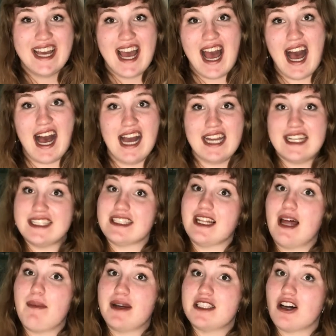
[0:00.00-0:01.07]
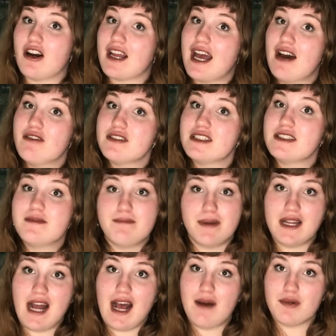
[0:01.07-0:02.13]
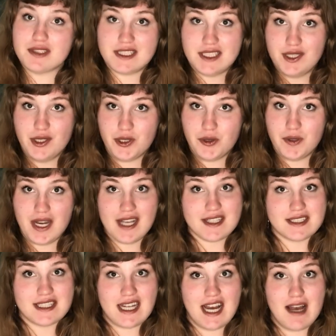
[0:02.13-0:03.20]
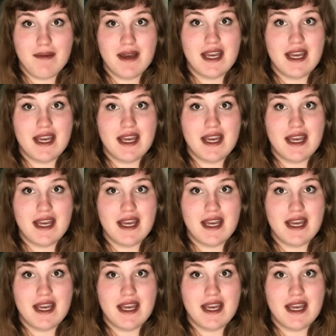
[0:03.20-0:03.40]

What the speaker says: I need to let my dog out, but I will see you next time